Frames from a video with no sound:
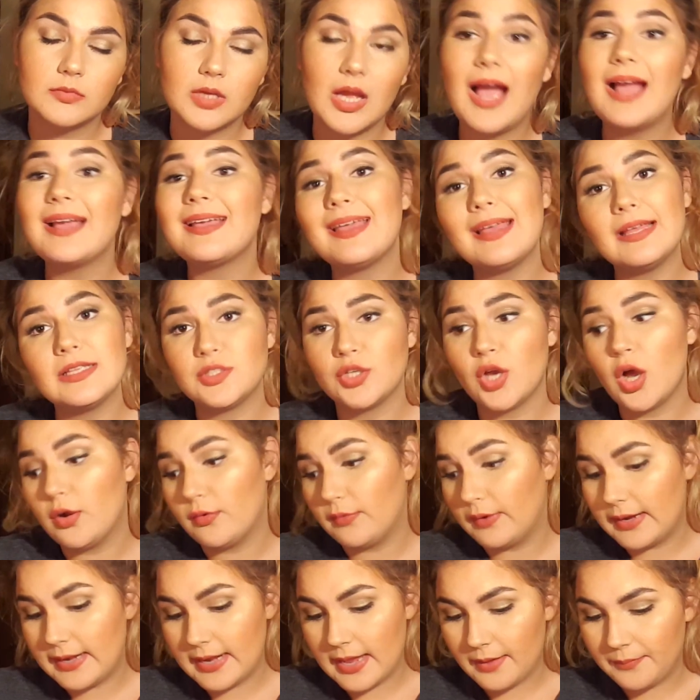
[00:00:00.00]
I can't talk
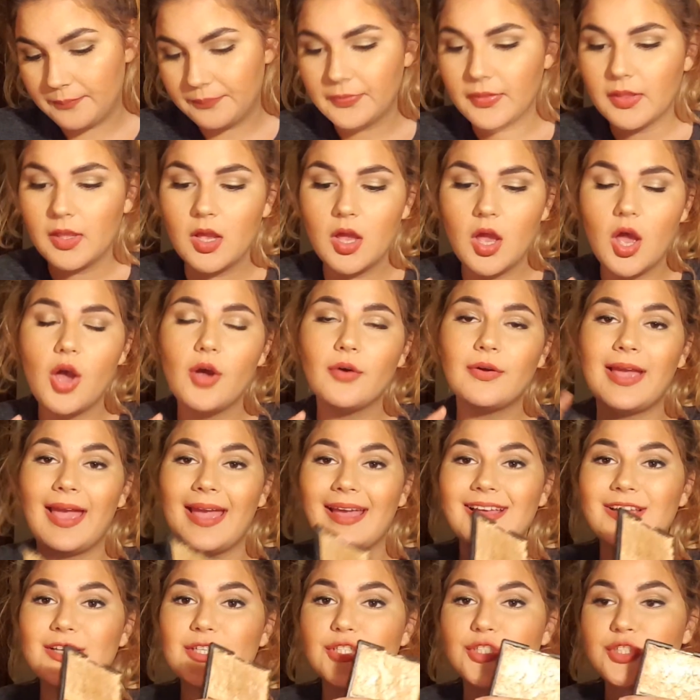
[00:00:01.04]
right now.
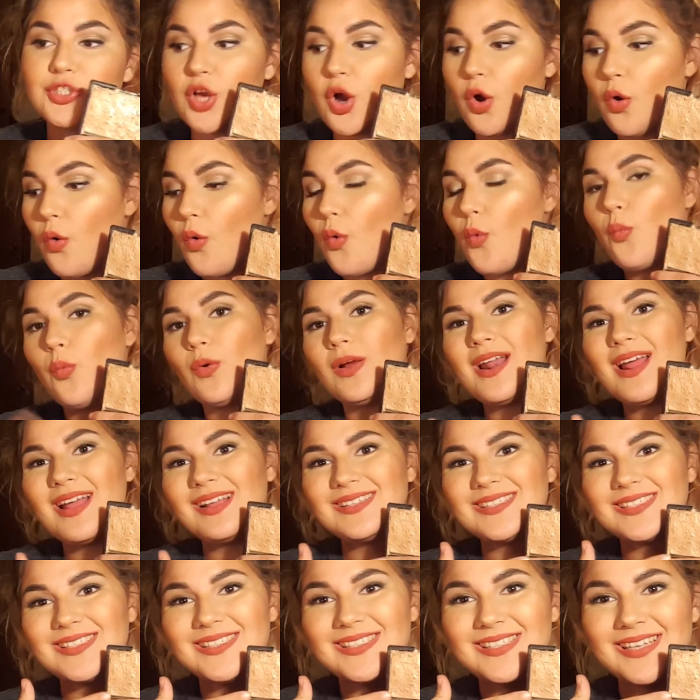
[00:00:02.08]
Okay, so what I
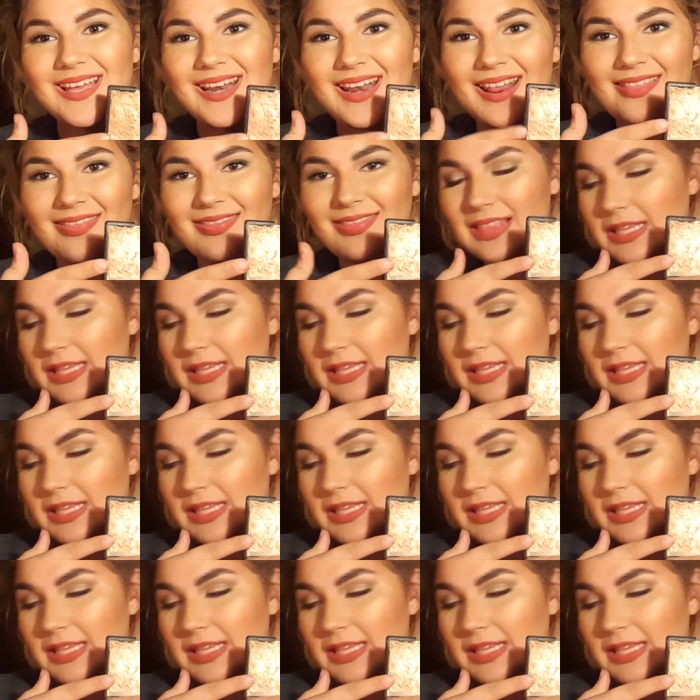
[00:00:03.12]
did to get it